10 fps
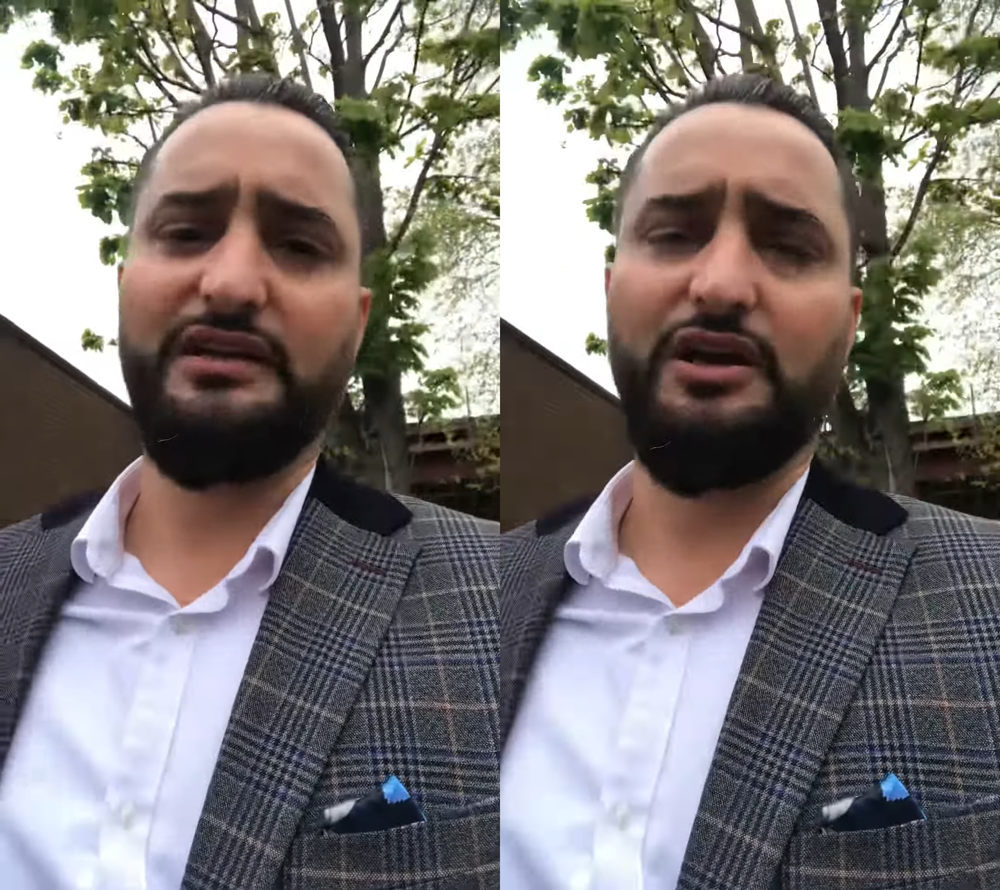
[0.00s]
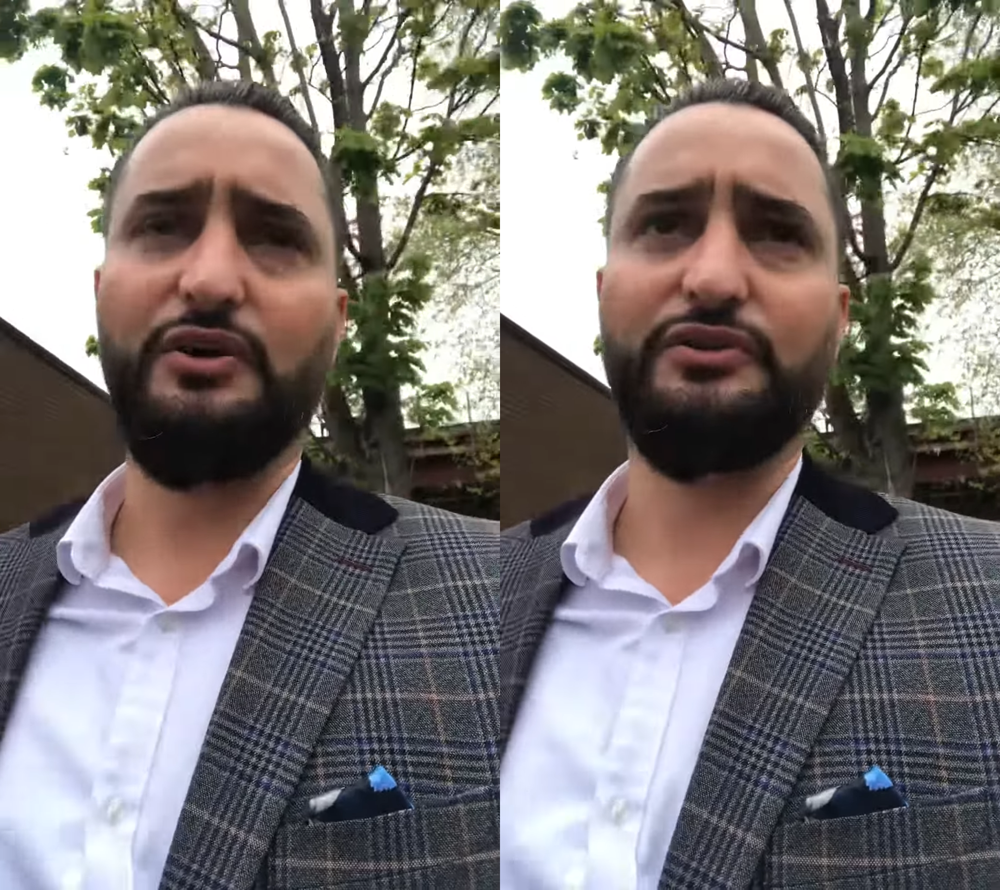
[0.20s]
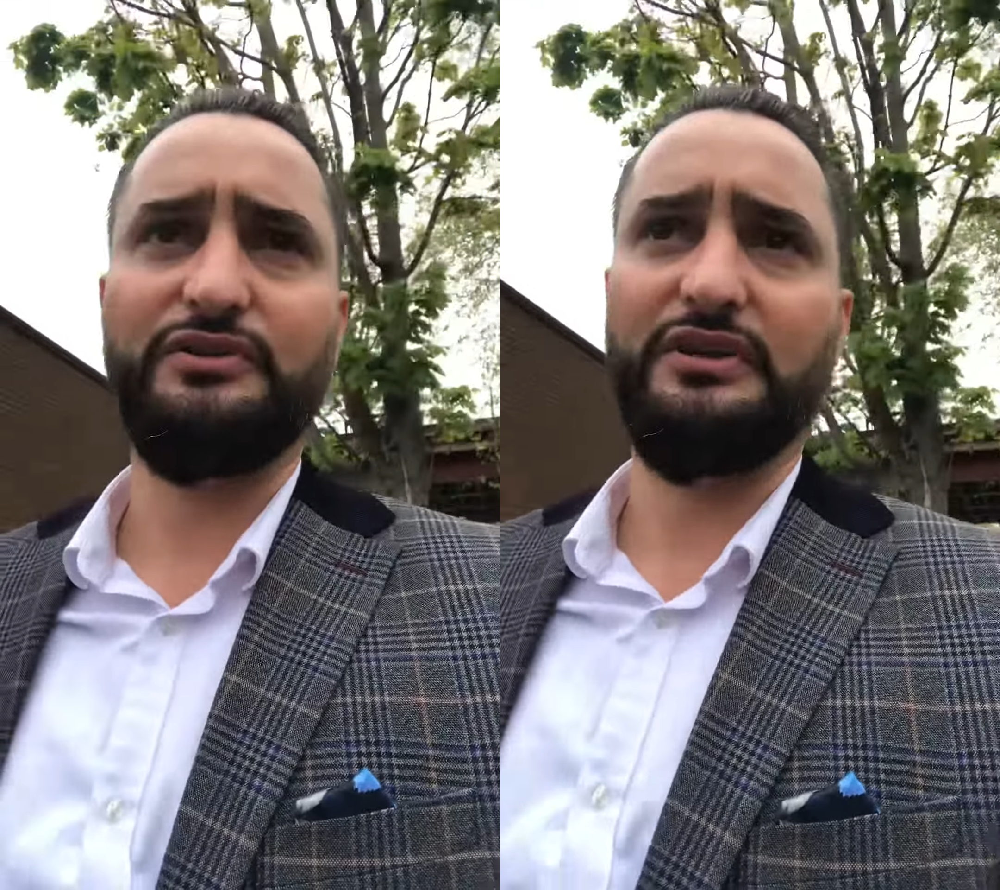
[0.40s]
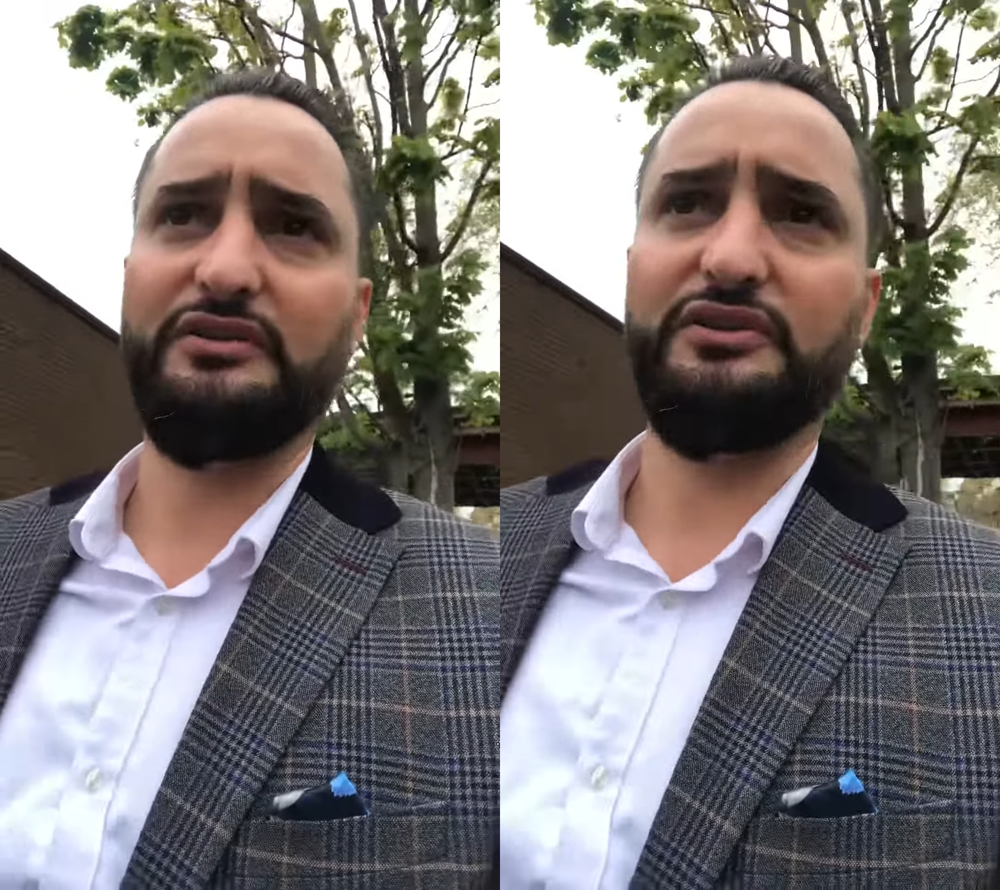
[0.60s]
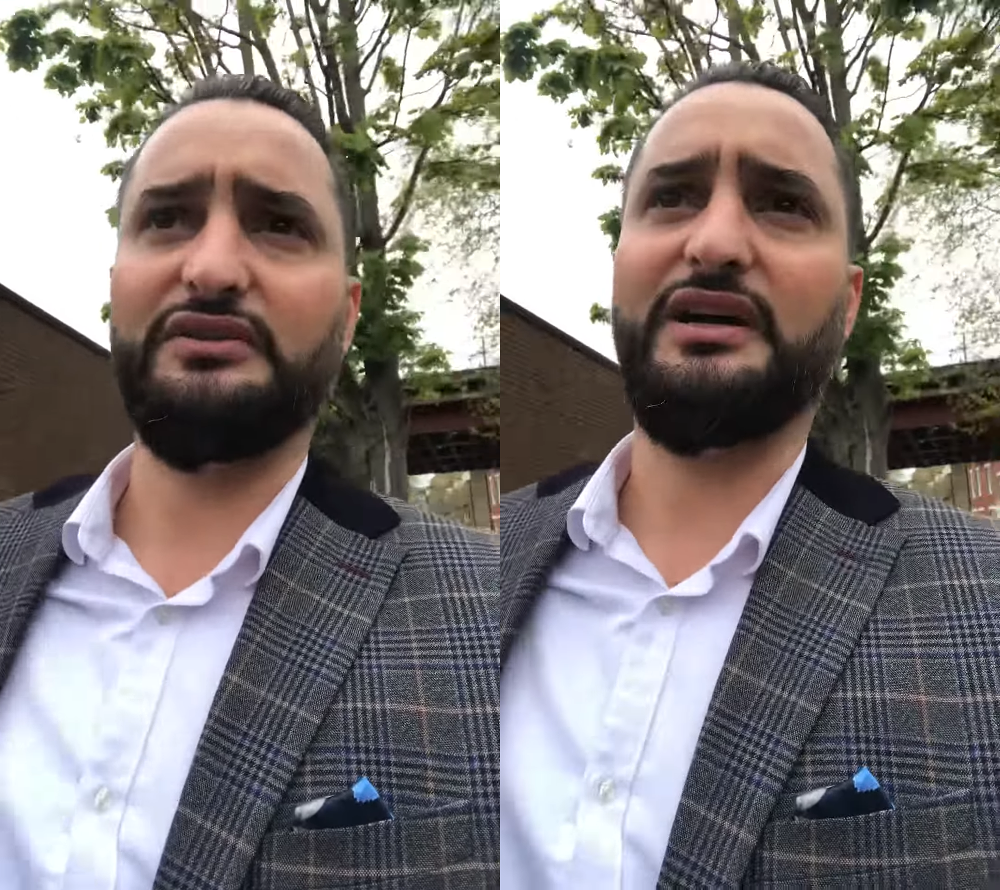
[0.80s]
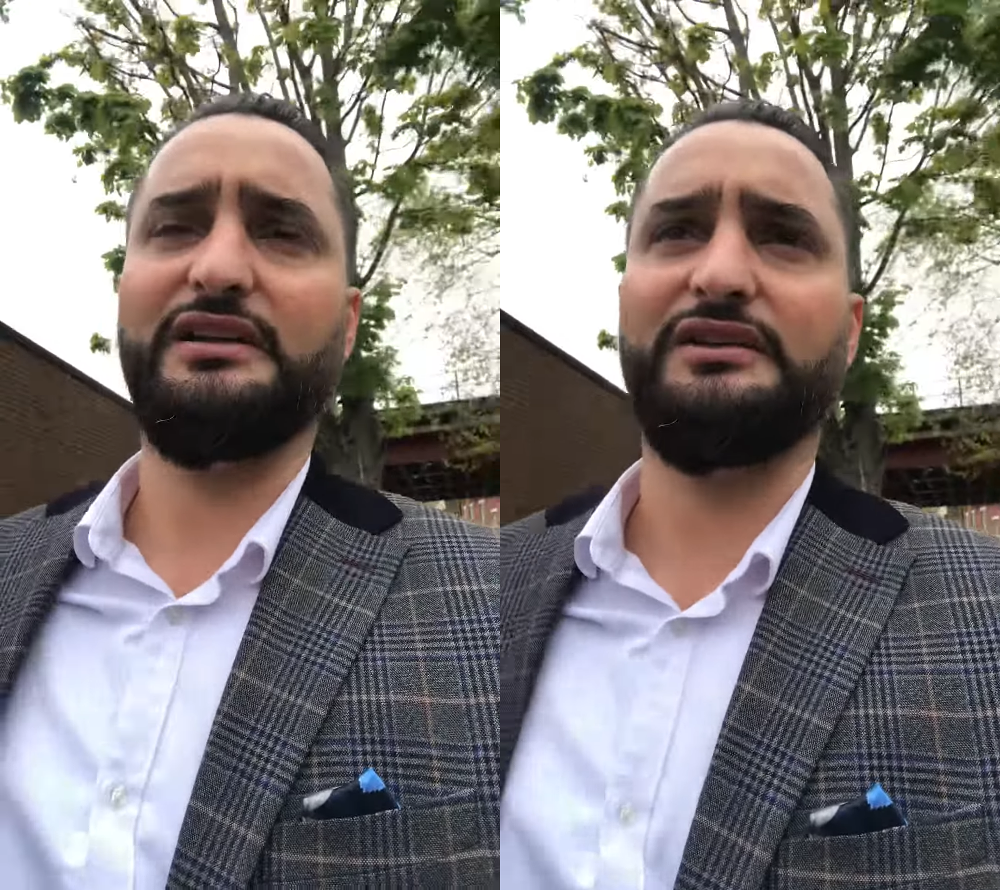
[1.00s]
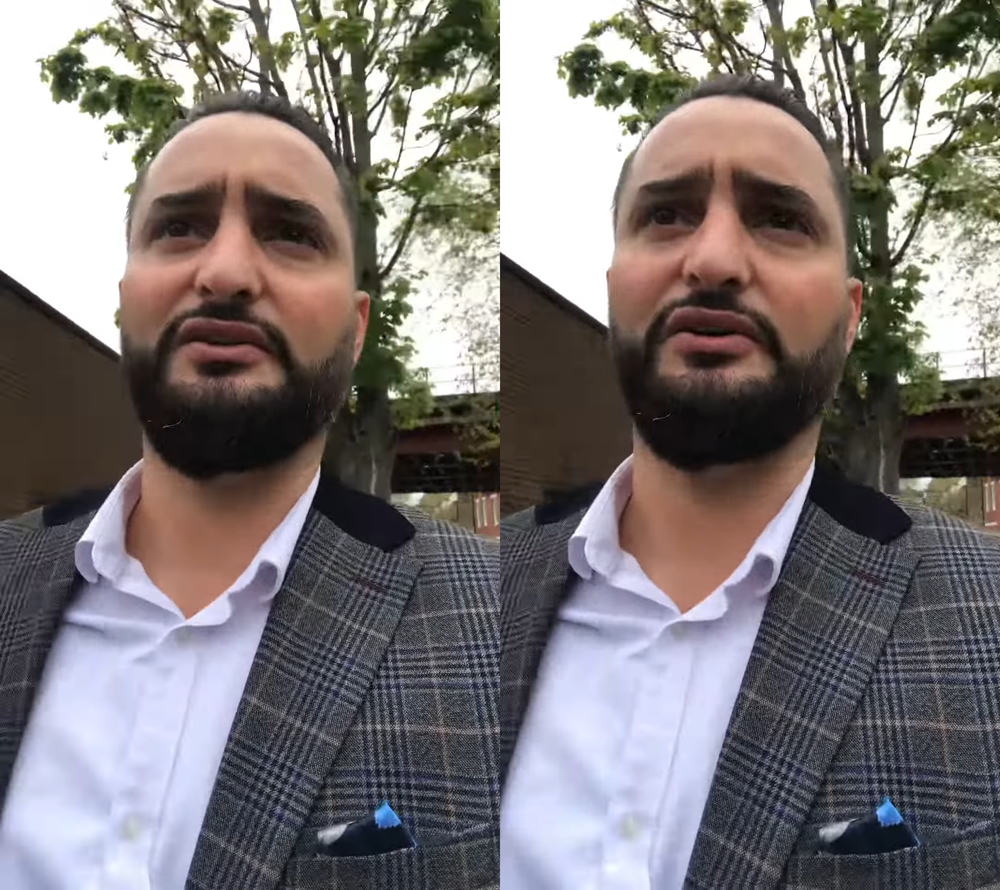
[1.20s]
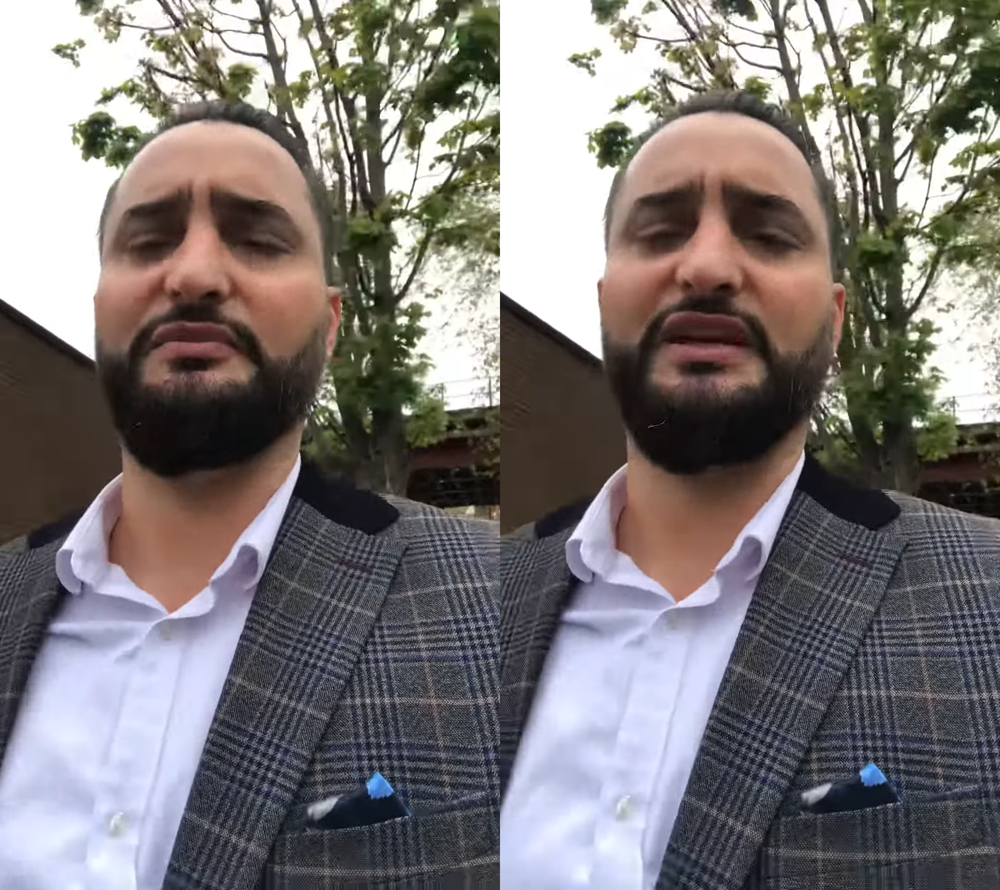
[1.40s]

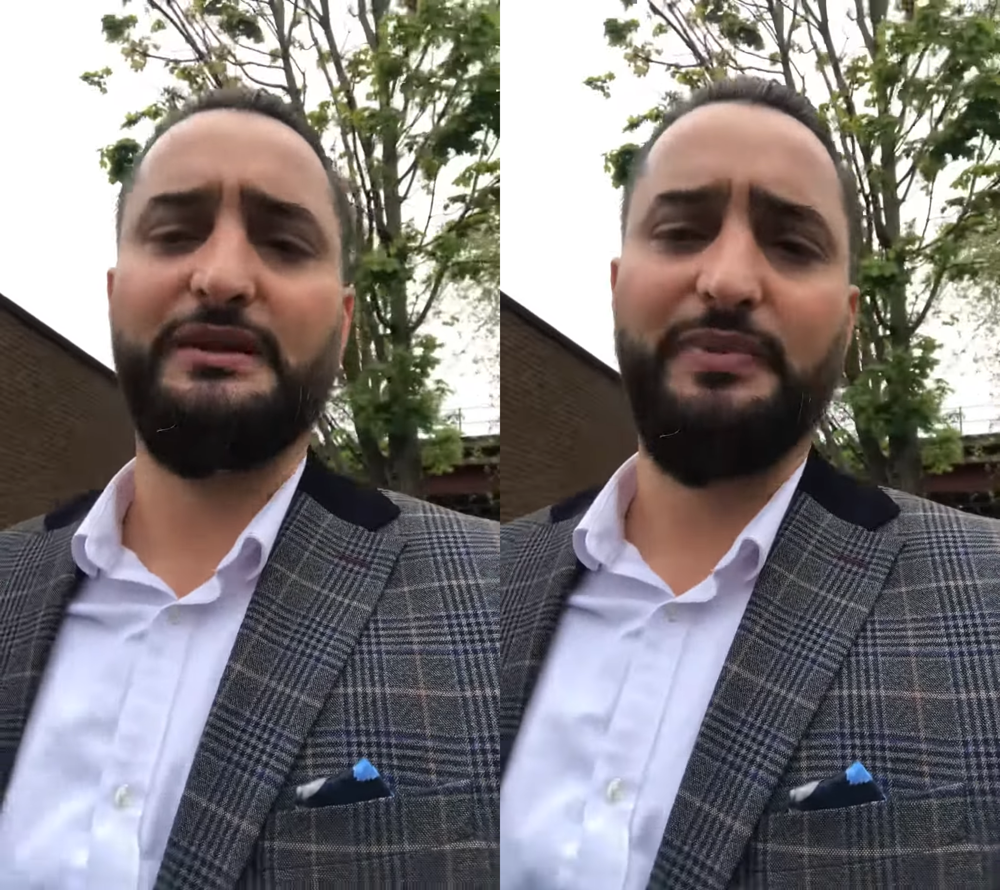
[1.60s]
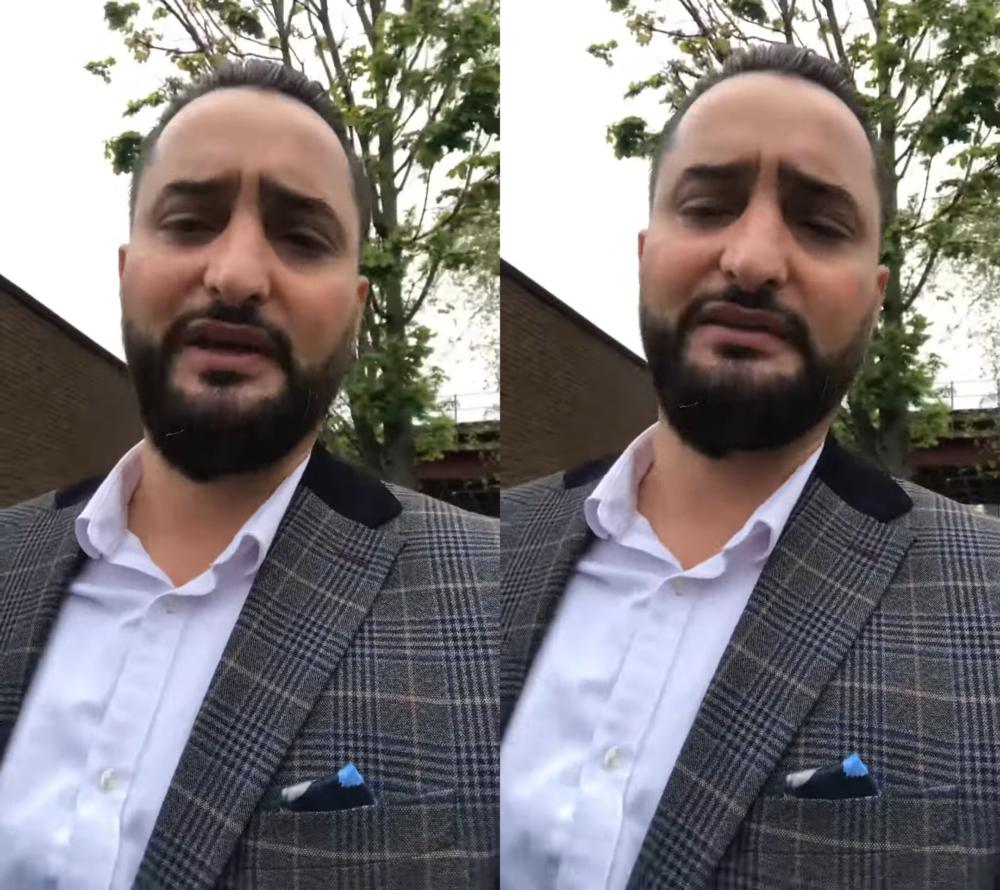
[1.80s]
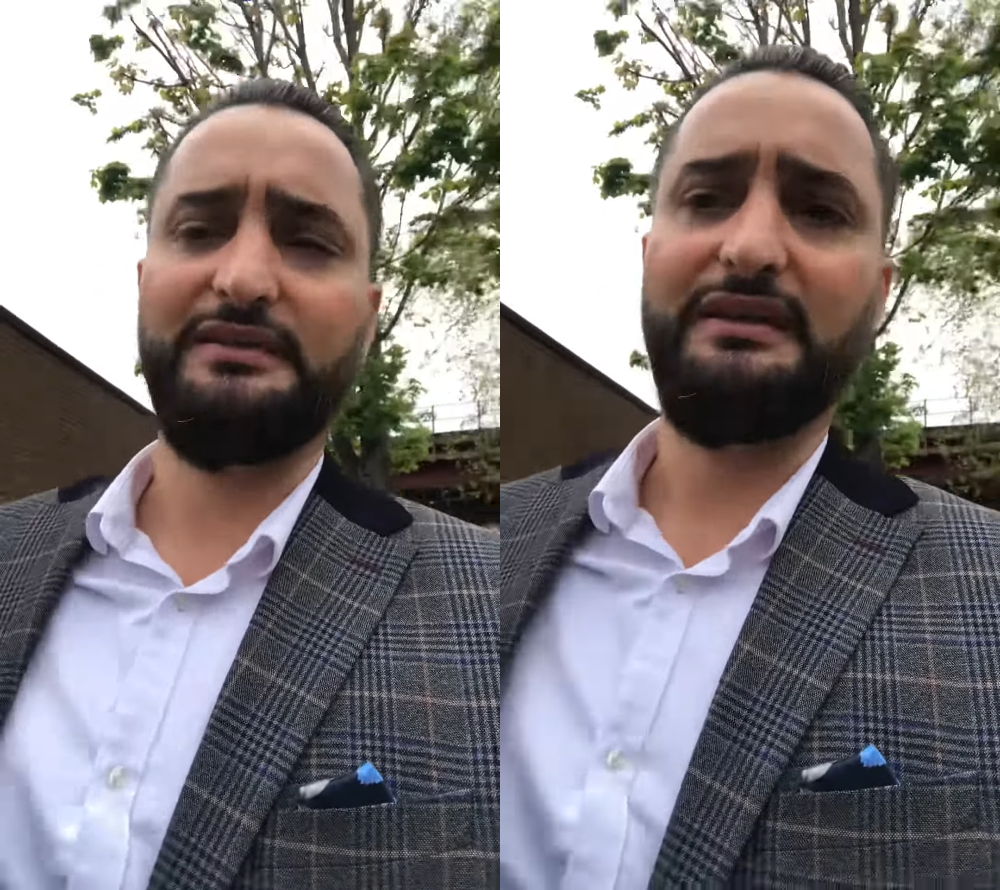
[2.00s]
keypad